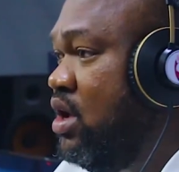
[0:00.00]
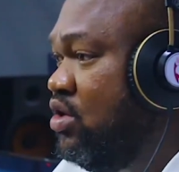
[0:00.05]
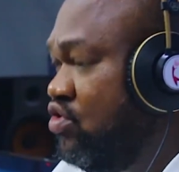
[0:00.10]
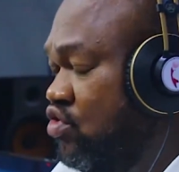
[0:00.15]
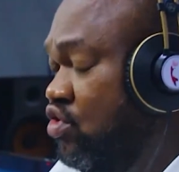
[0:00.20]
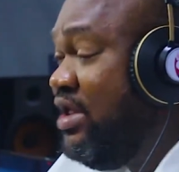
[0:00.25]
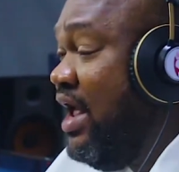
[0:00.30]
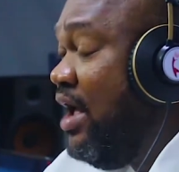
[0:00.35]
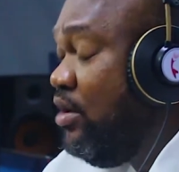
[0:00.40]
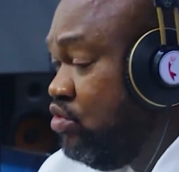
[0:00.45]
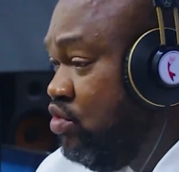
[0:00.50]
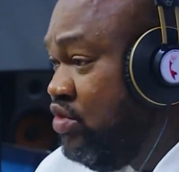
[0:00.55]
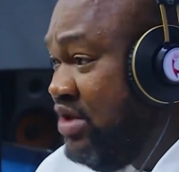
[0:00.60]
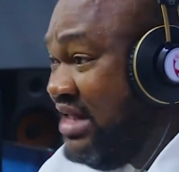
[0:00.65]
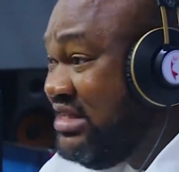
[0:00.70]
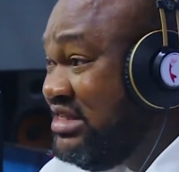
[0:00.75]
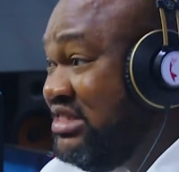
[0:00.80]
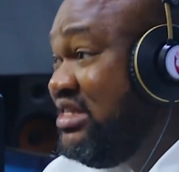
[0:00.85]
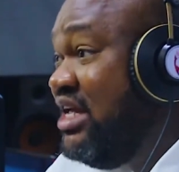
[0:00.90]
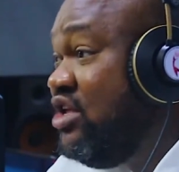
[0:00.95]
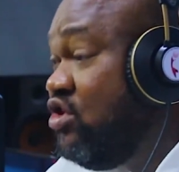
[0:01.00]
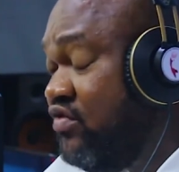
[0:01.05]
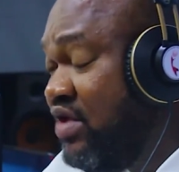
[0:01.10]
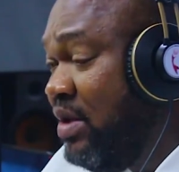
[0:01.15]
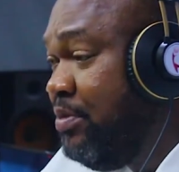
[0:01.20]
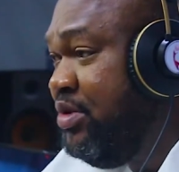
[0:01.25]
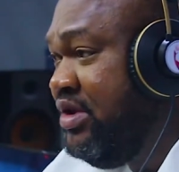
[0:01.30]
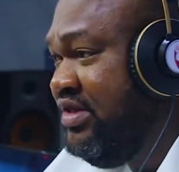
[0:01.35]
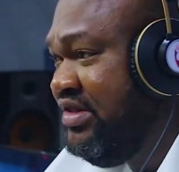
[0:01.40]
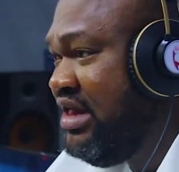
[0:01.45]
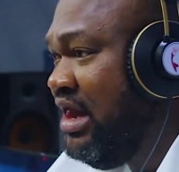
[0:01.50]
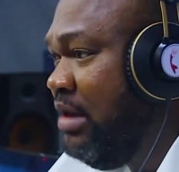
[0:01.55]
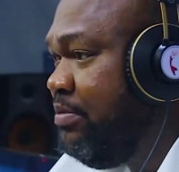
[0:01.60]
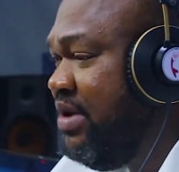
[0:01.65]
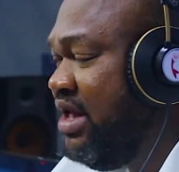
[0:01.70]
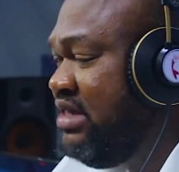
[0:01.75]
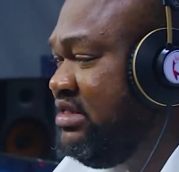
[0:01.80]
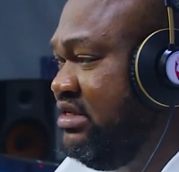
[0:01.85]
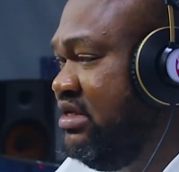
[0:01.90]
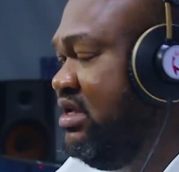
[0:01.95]
to the existence of their political
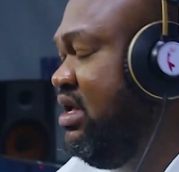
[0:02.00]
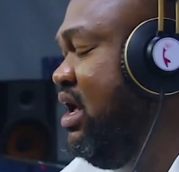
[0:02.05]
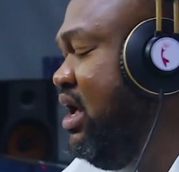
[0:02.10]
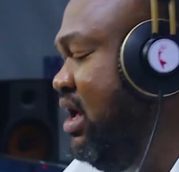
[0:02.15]
party.